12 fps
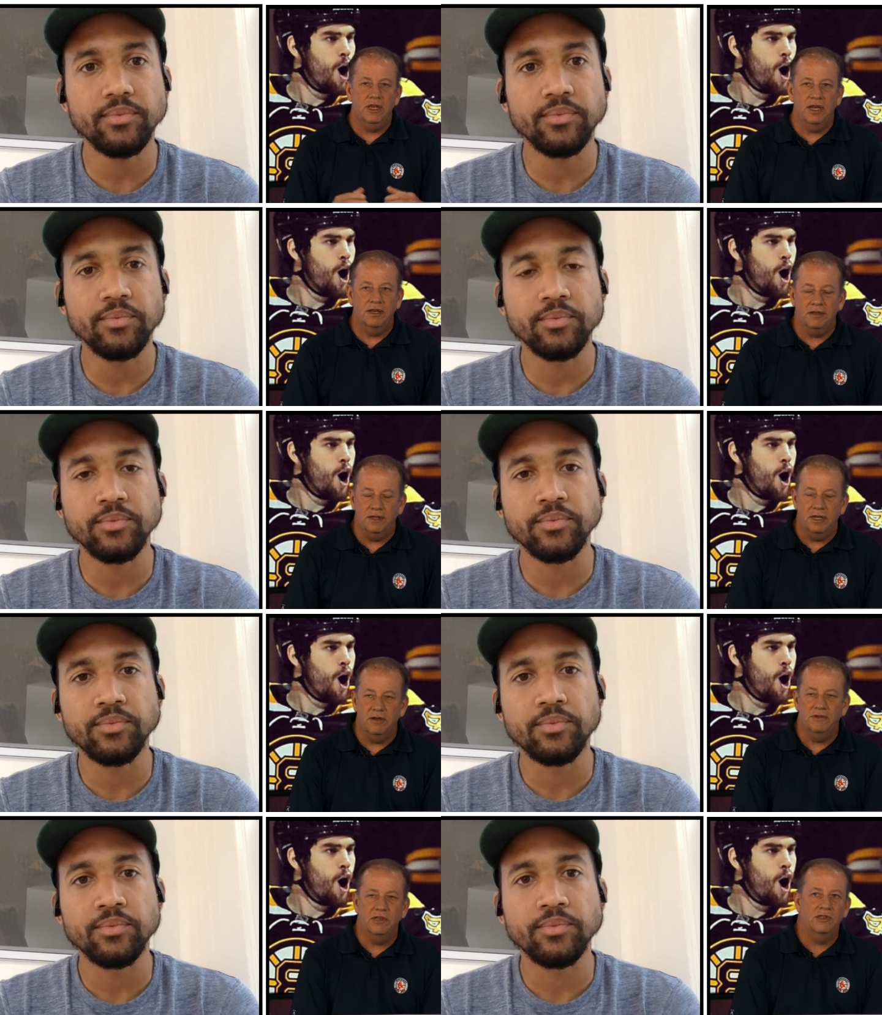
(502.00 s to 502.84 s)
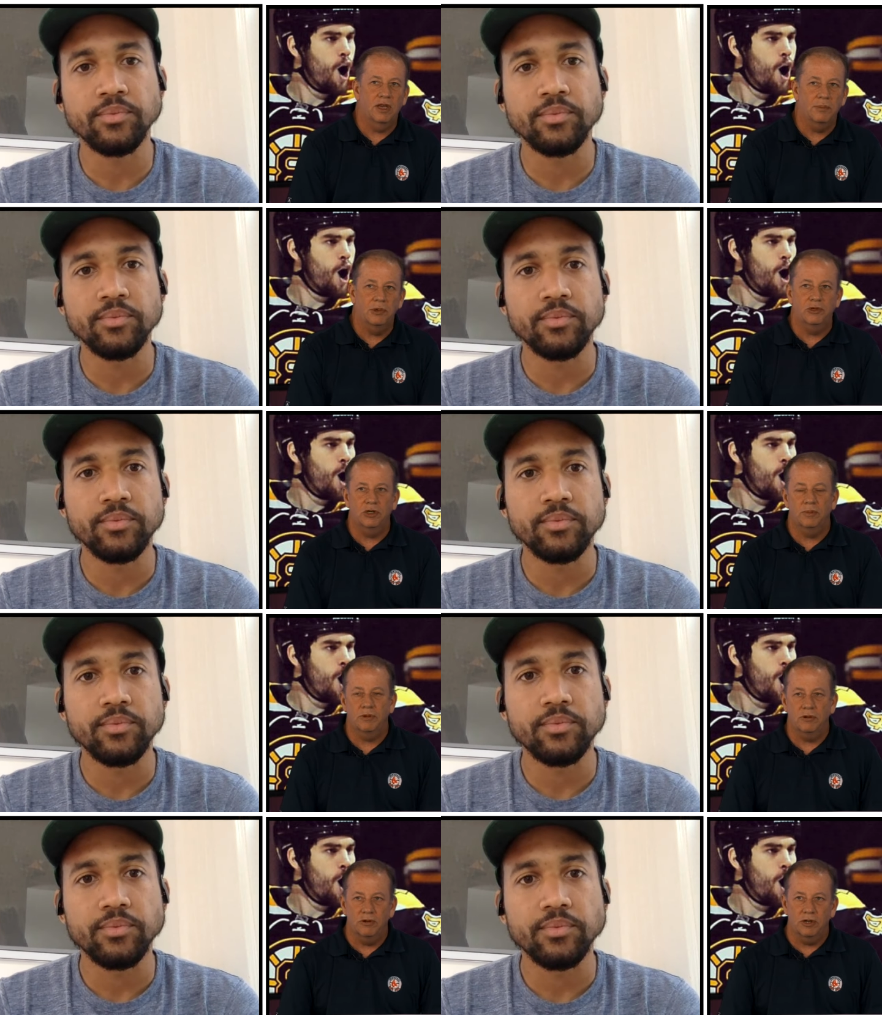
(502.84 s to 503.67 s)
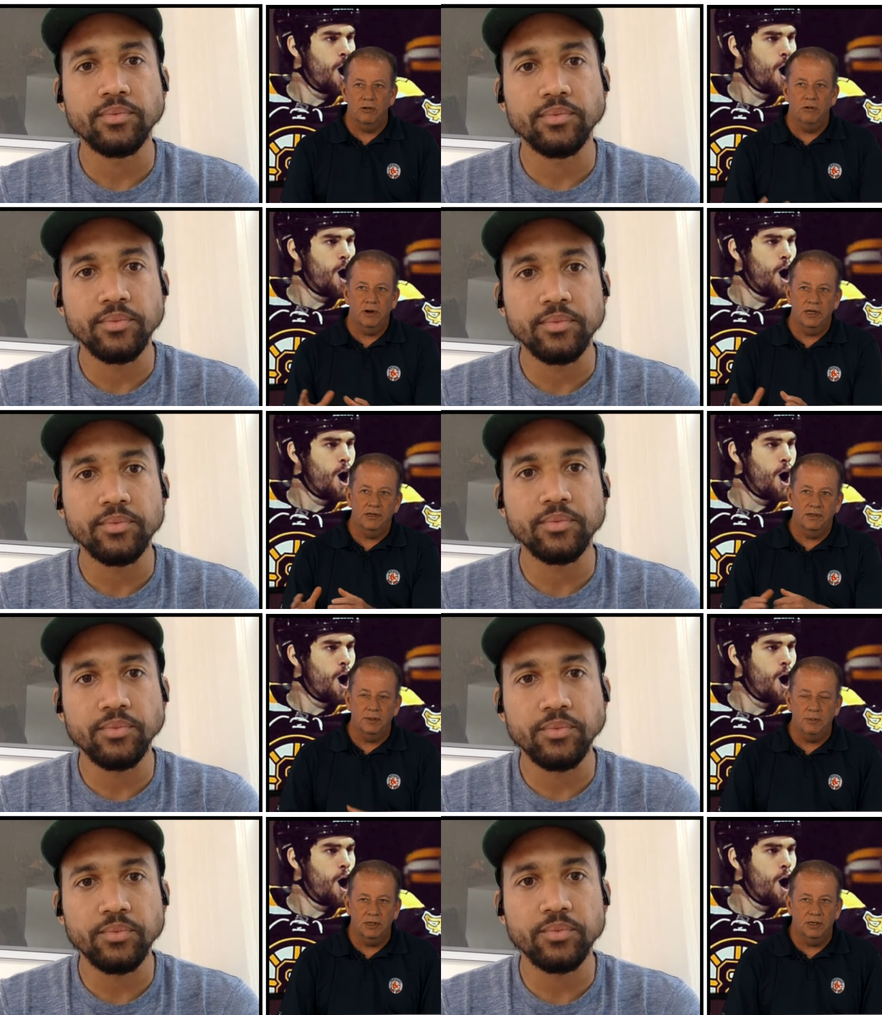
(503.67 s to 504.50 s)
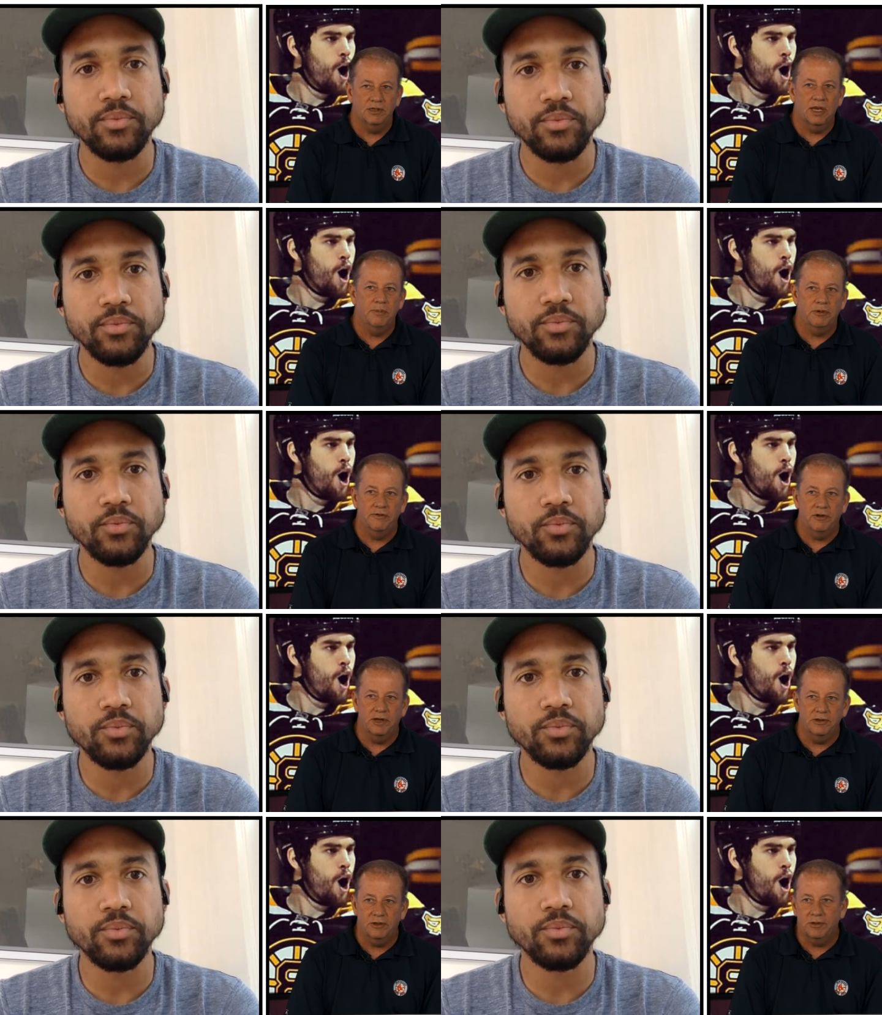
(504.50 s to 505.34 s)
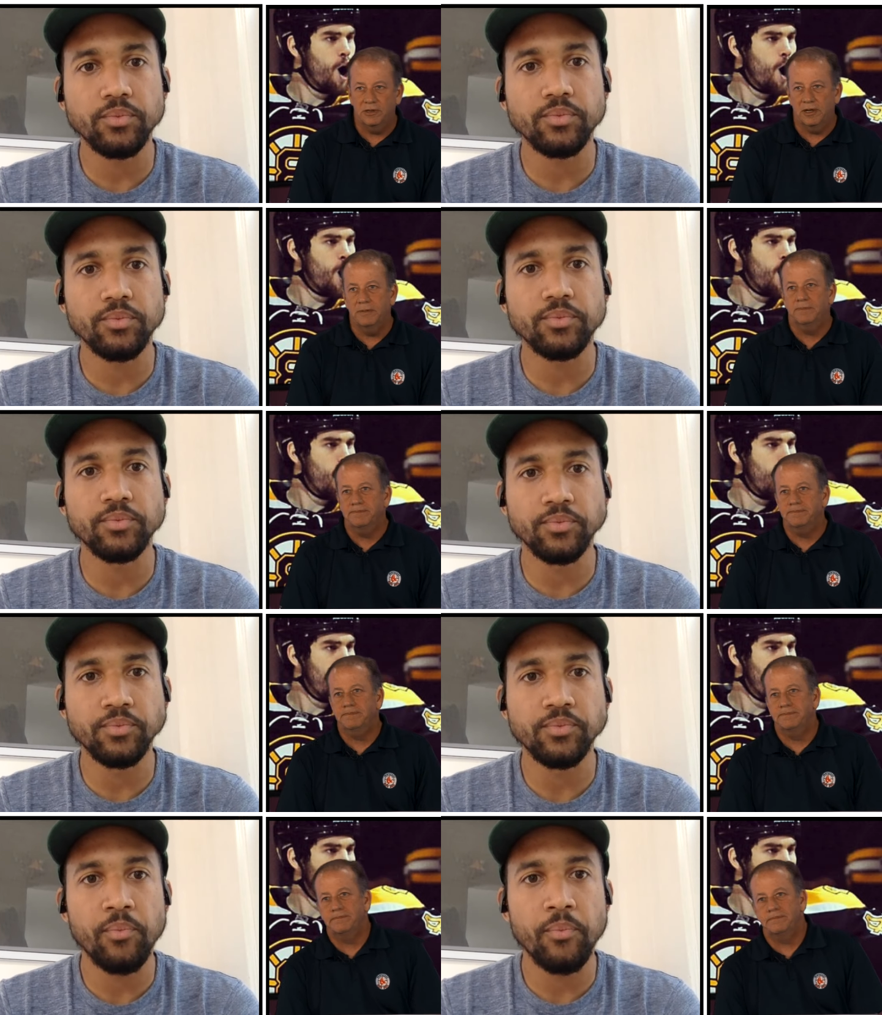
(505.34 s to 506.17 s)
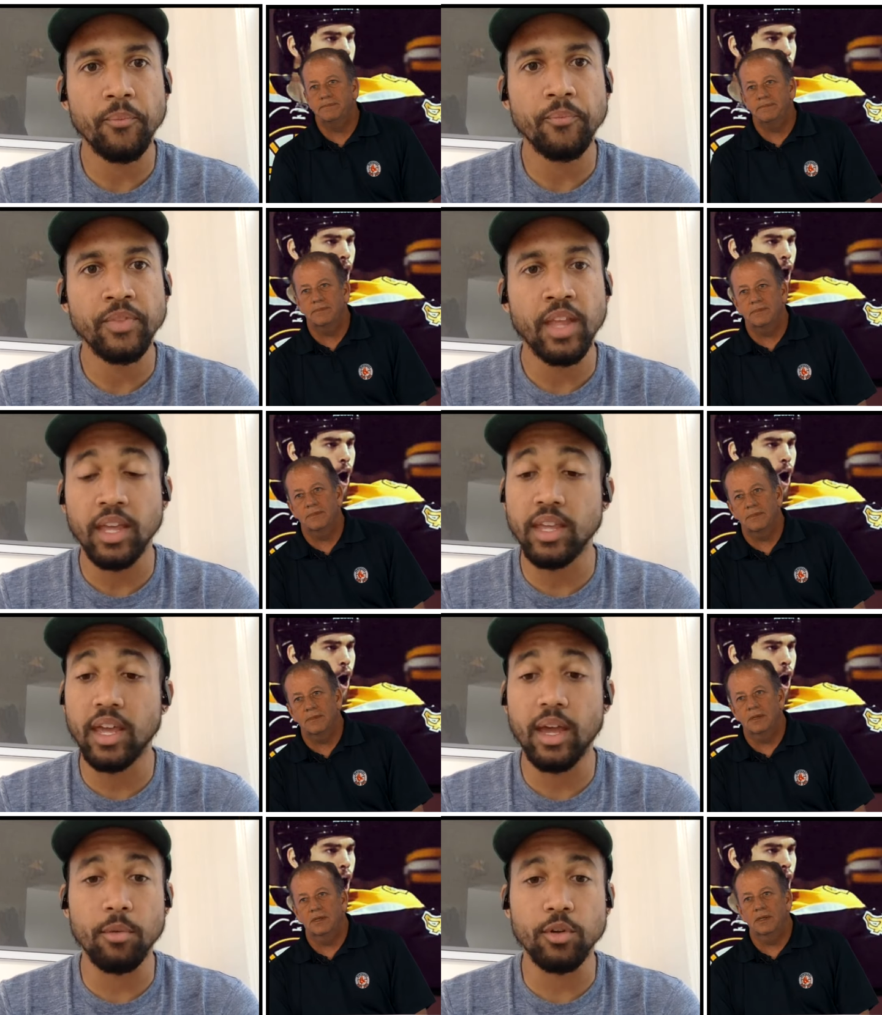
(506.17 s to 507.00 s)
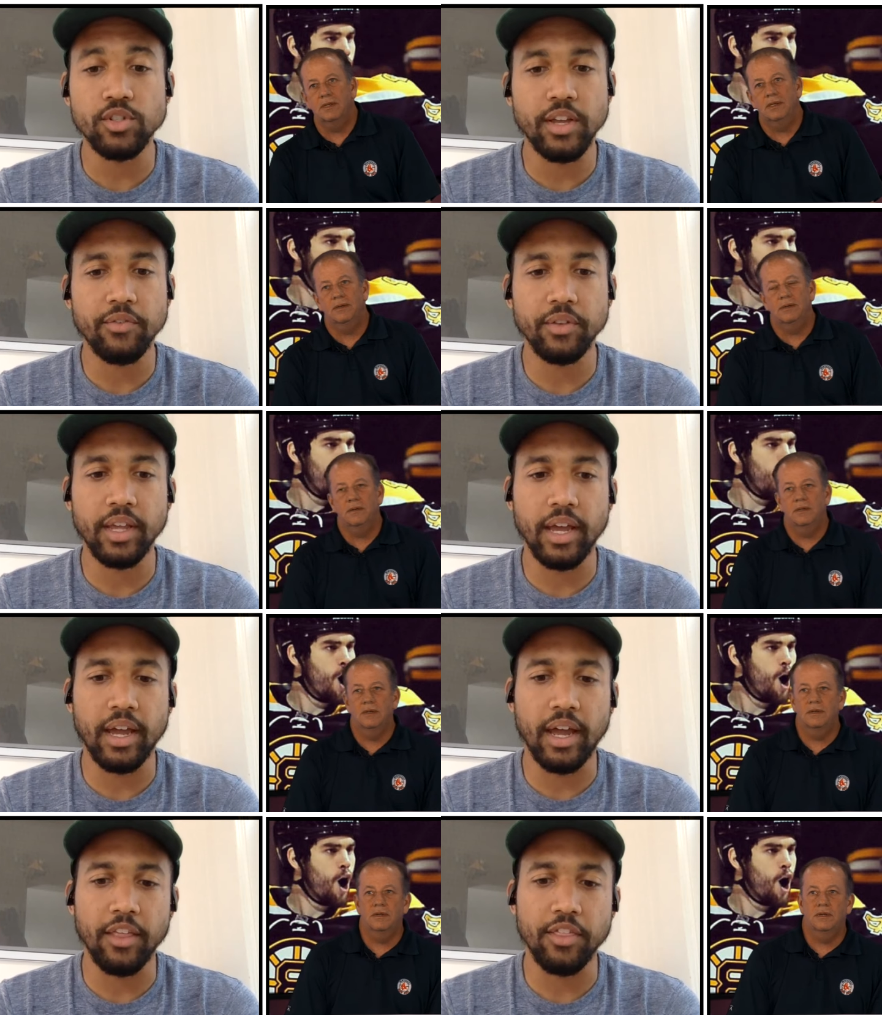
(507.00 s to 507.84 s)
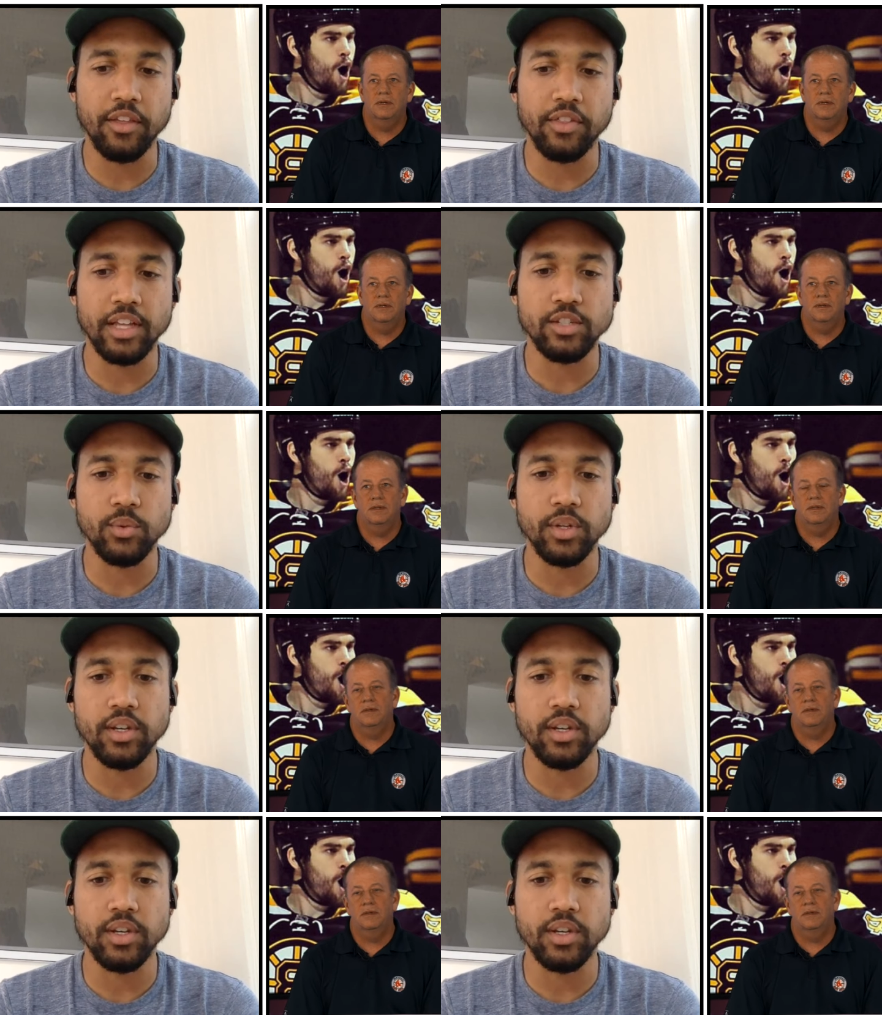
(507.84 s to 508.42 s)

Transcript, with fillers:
Speaker 1: the idea of discipleship and really growing as to be a disciple of Christ, you would say?
Speaker 2: Yeah, most definitely. I think that's